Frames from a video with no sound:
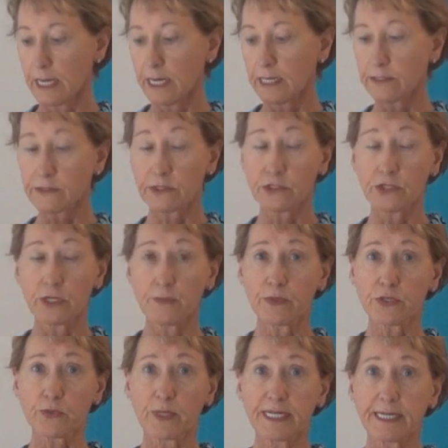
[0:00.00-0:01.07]
It's the
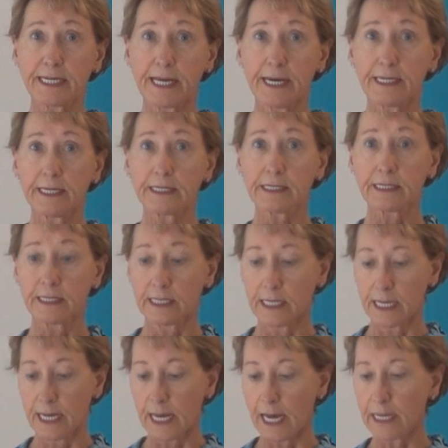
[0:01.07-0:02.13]
cheapest way to get it.
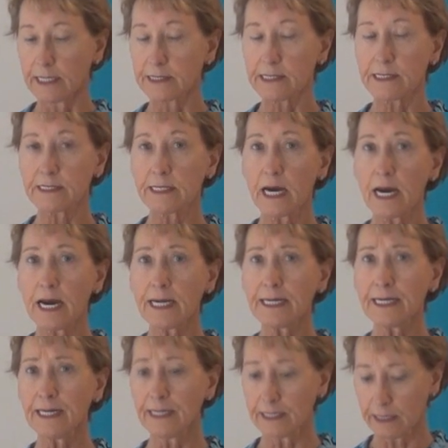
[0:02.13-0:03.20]
And it's a
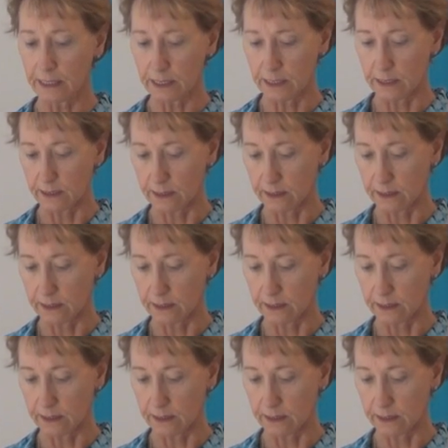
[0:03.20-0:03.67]
tiny little